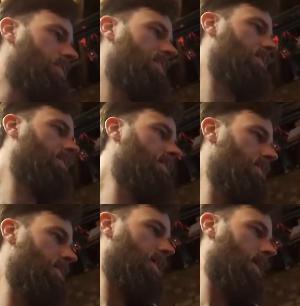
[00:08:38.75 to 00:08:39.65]
really.
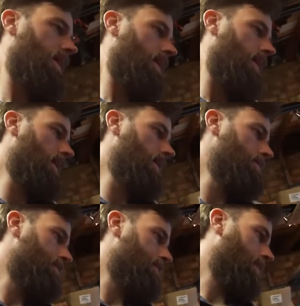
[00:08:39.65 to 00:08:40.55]

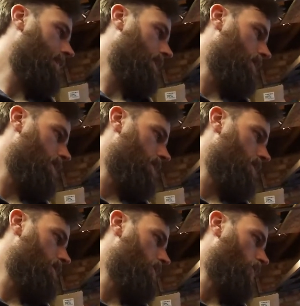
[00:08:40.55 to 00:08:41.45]
Oil
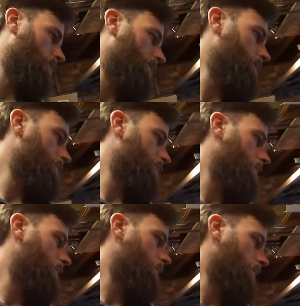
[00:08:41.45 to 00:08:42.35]

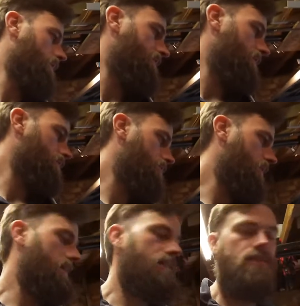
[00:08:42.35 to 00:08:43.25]
and filter
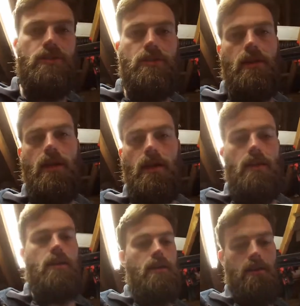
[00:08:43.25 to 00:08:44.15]
change.
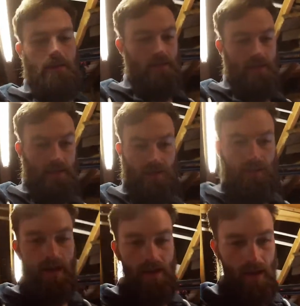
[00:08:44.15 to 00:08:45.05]
Need to
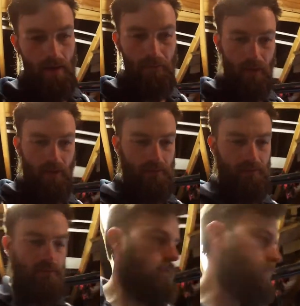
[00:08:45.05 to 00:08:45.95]
do that yet, but
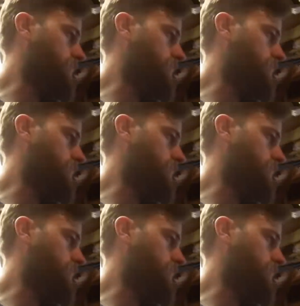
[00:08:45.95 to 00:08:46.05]
I'm not